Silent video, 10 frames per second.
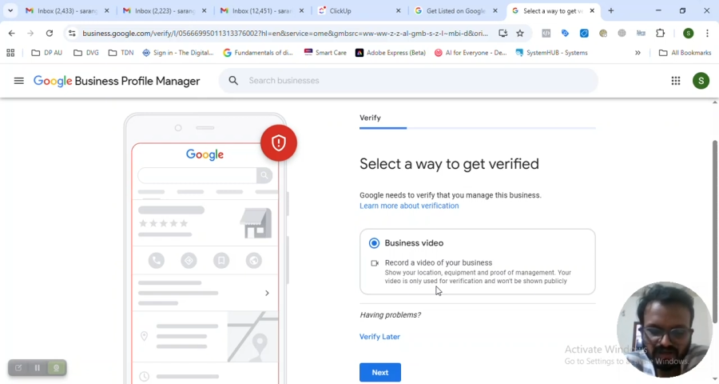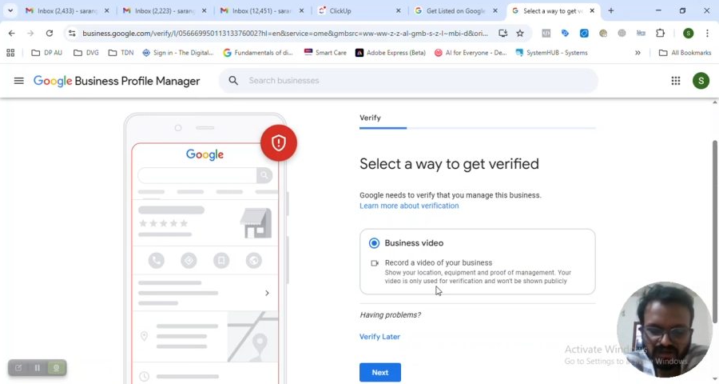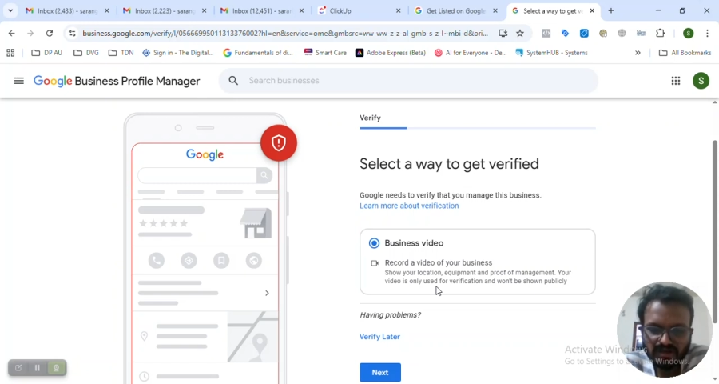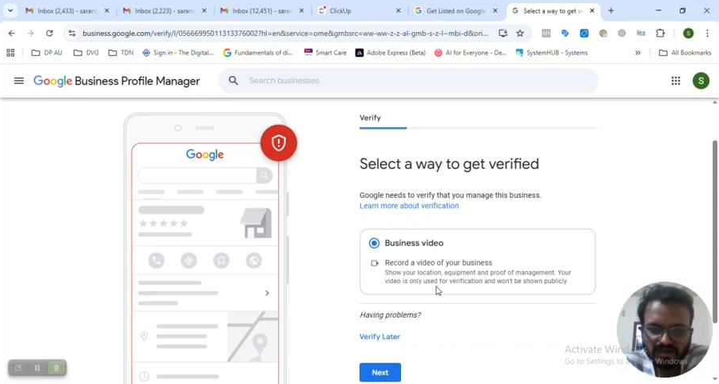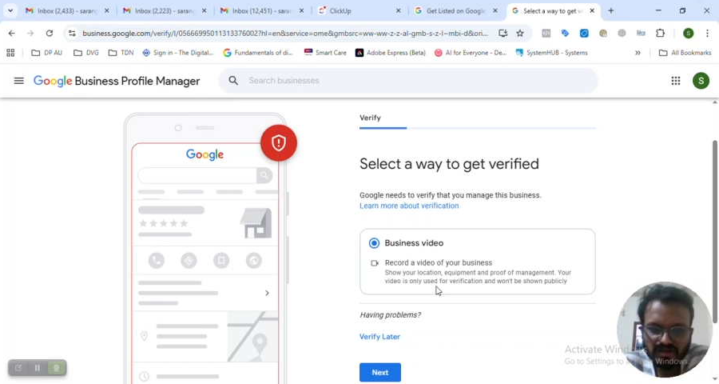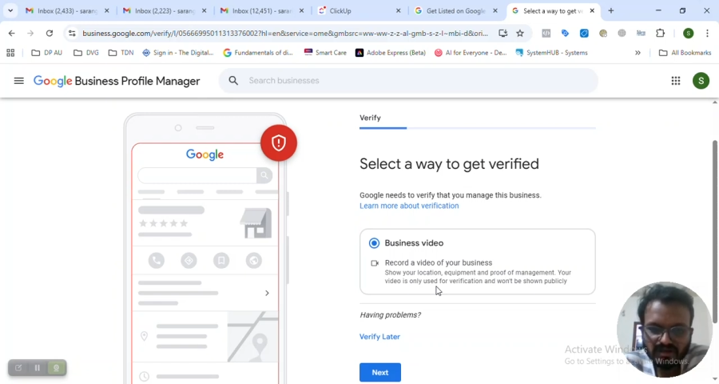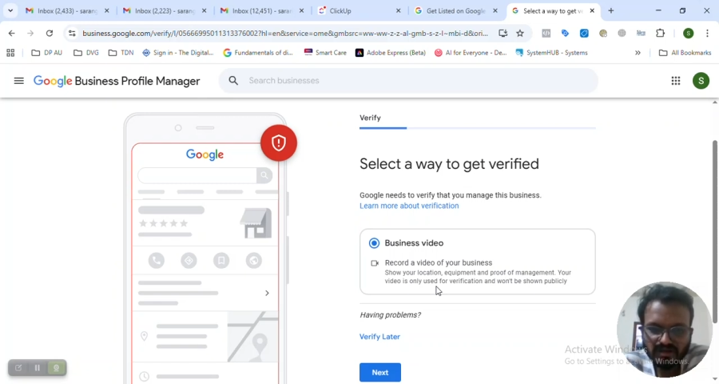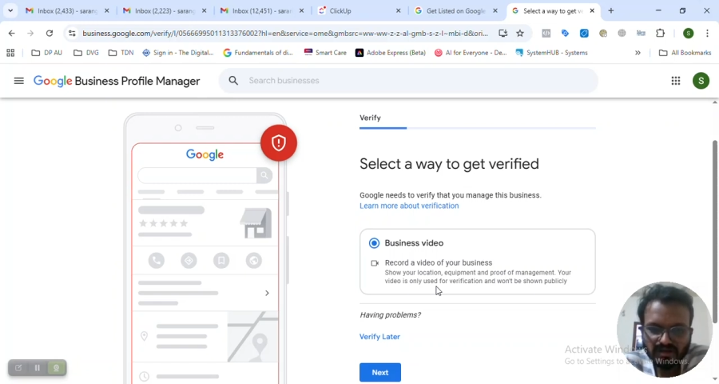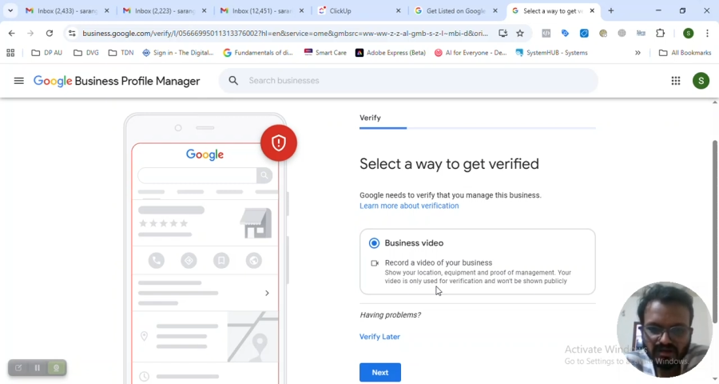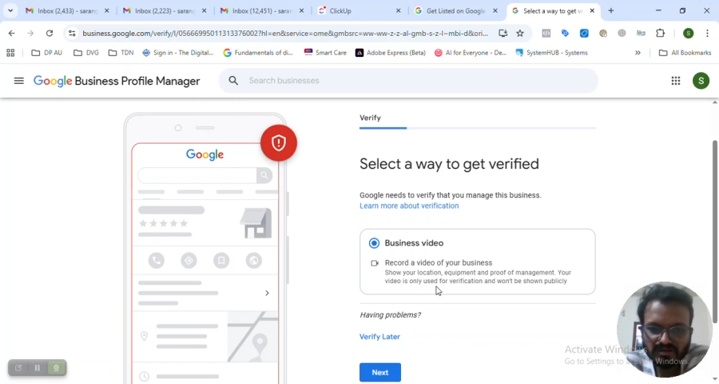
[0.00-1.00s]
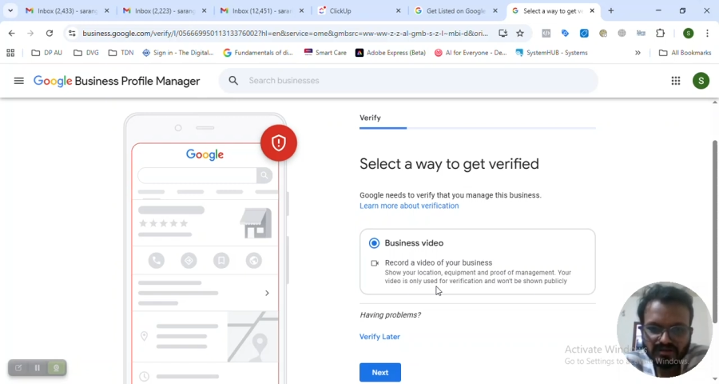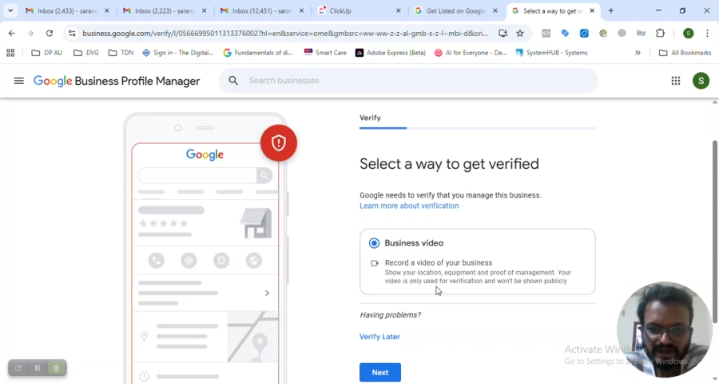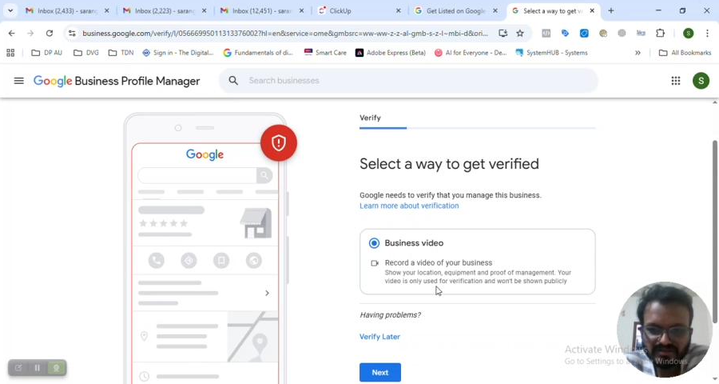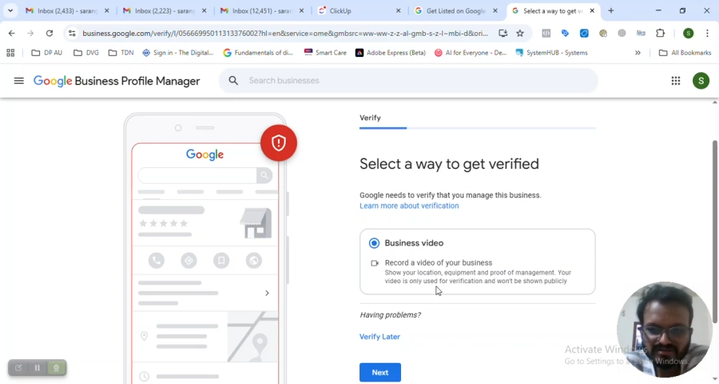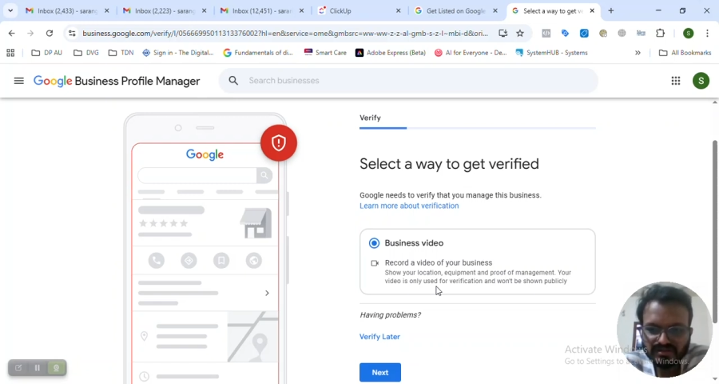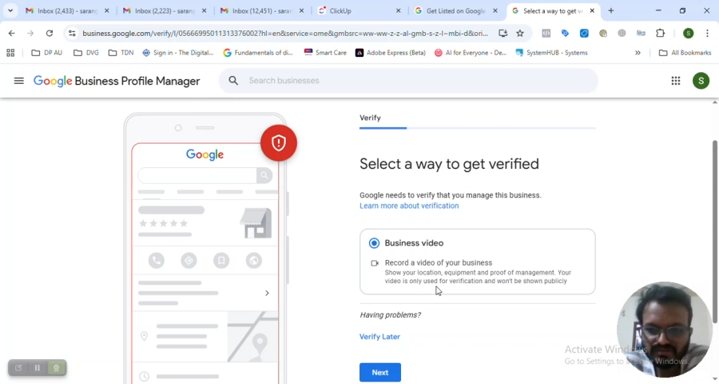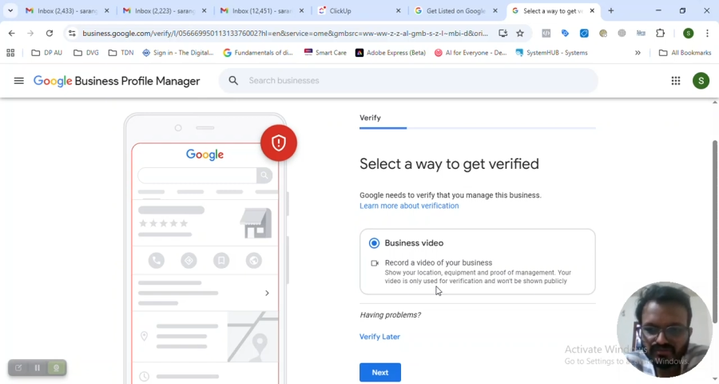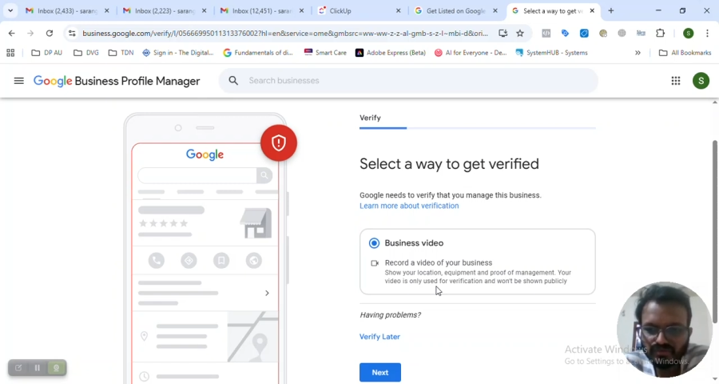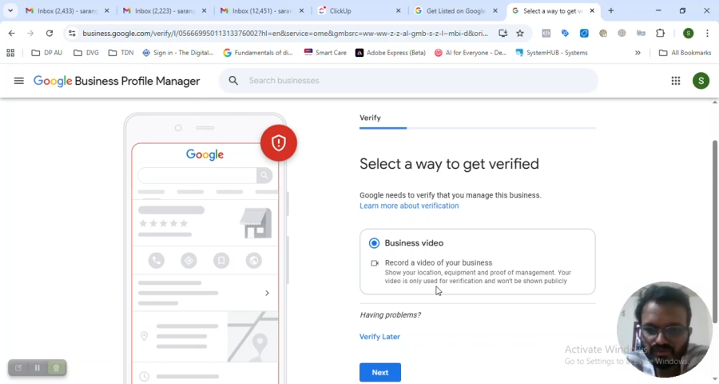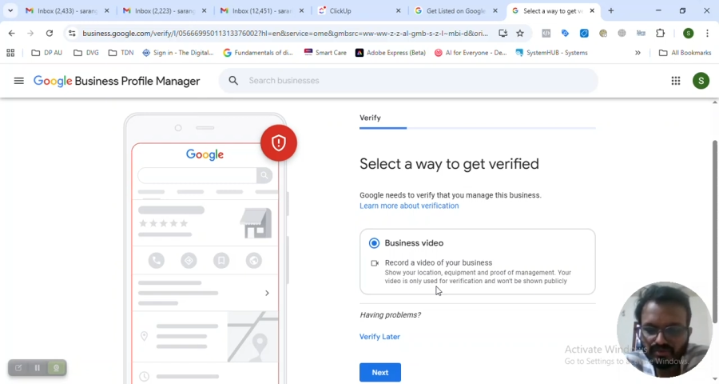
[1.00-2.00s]
That stuff we will
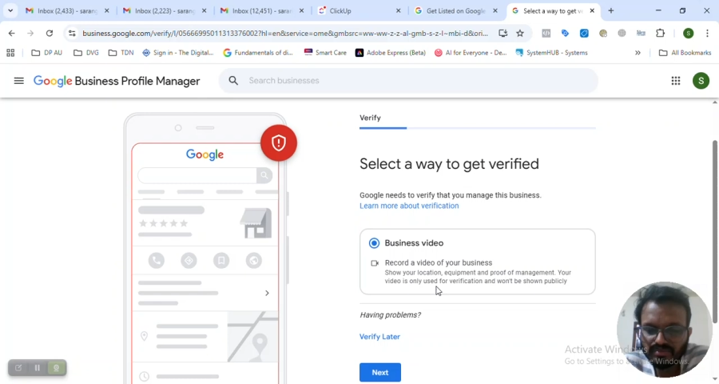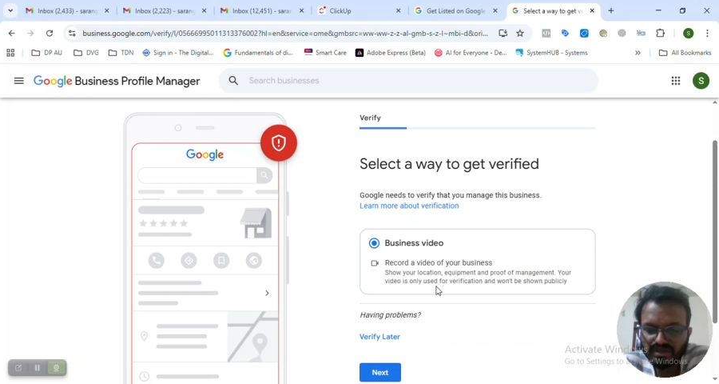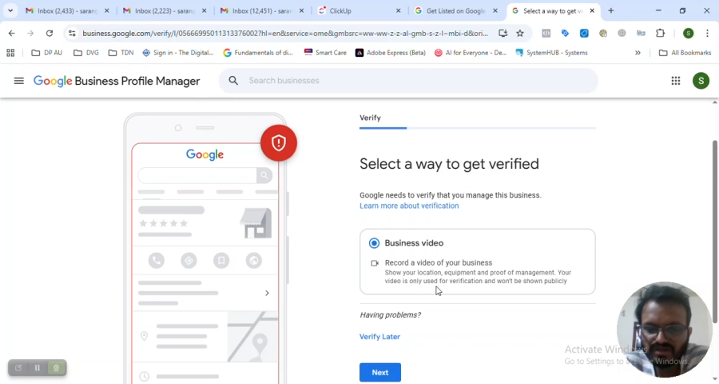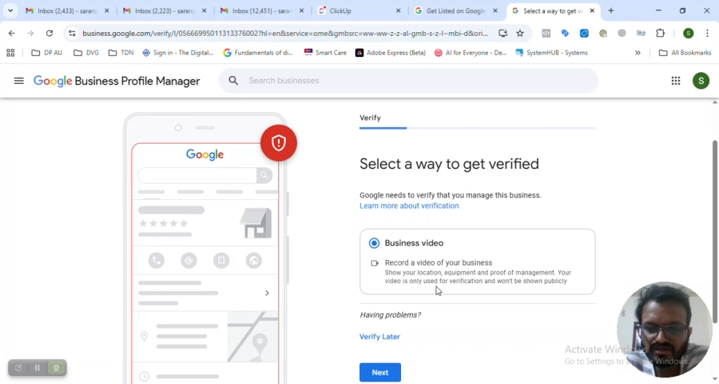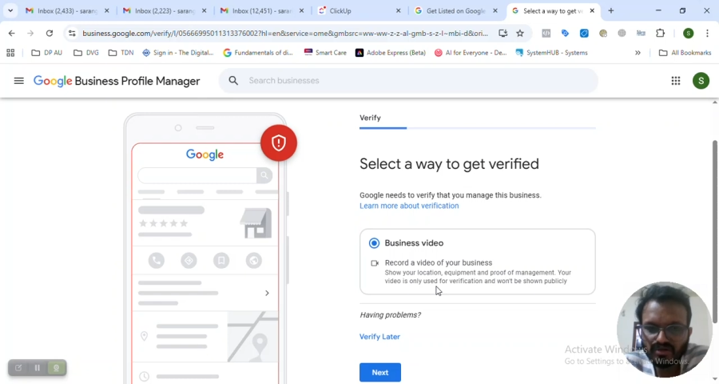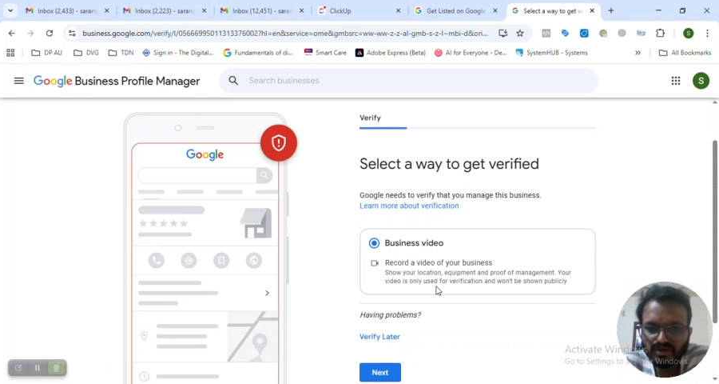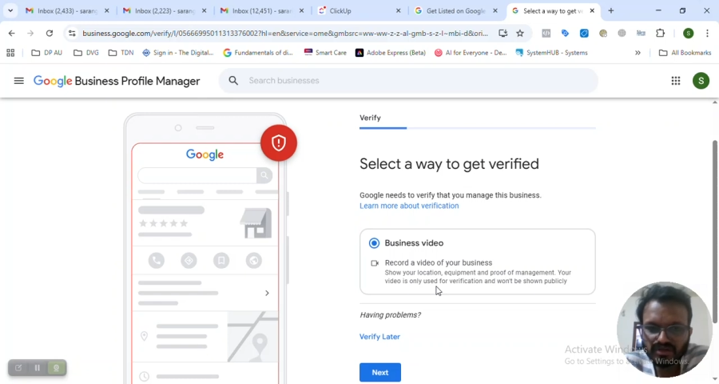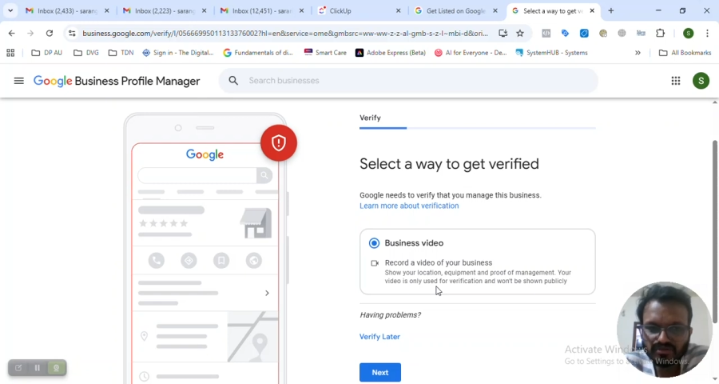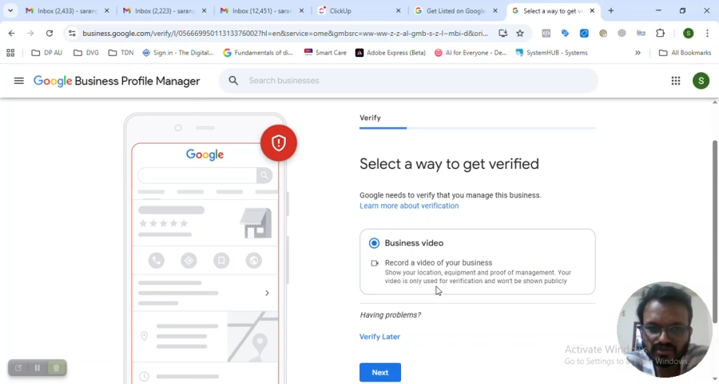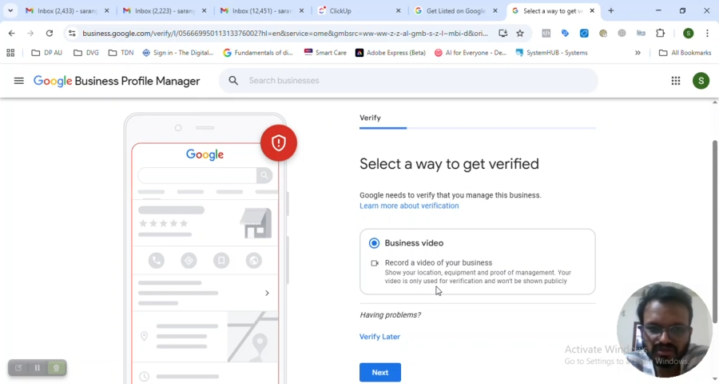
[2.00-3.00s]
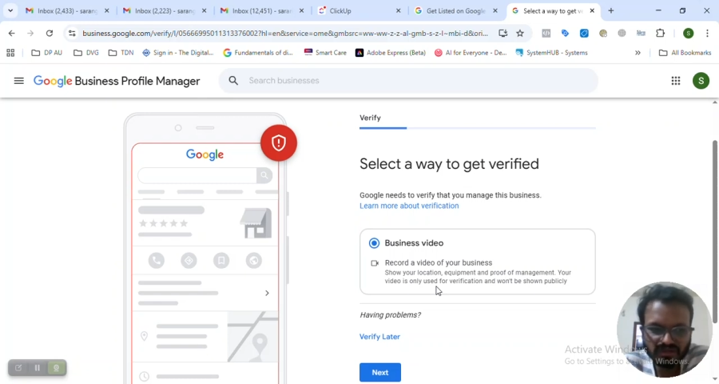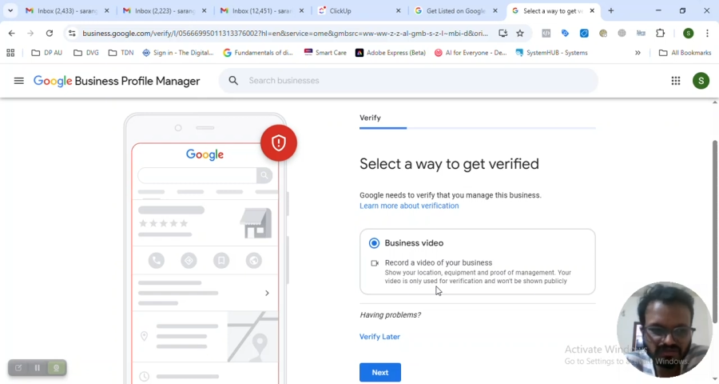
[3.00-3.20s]
be talking to the next video.